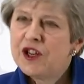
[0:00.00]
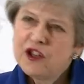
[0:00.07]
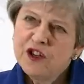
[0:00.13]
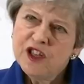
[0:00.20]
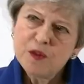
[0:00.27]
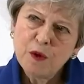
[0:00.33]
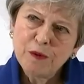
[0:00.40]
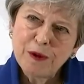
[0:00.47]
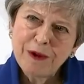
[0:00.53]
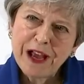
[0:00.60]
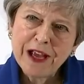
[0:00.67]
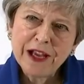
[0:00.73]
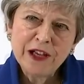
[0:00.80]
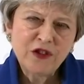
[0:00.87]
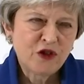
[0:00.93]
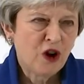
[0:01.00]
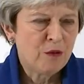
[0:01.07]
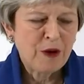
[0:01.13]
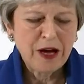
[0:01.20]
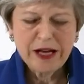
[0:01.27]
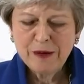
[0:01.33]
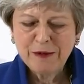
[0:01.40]
decisions will be made
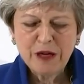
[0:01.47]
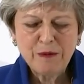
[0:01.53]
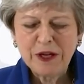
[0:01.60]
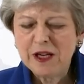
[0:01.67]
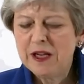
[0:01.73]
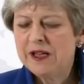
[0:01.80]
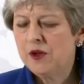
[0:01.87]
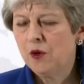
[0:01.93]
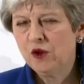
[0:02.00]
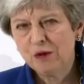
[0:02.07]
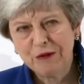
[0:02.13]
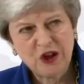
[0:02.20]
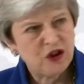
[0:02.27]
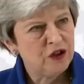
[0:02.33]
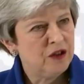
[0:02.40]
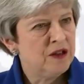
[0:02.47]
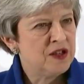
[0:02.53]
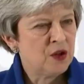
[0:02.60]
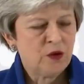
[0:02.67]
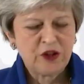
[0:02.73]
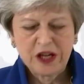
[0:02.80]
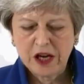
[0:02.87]
not by MEPs or
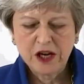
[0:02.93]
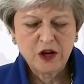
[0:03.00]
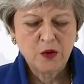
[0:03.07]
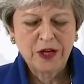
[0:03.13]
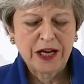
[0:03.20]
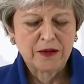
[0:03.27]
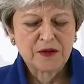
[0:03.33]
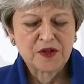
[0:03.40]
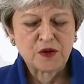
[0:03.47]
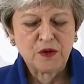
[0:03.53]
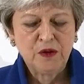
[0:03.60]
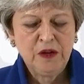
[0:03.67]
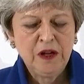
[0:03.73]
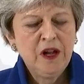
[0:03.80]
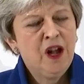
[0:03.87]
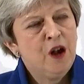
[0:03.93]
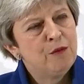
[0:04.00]
commissioners or the EU Council,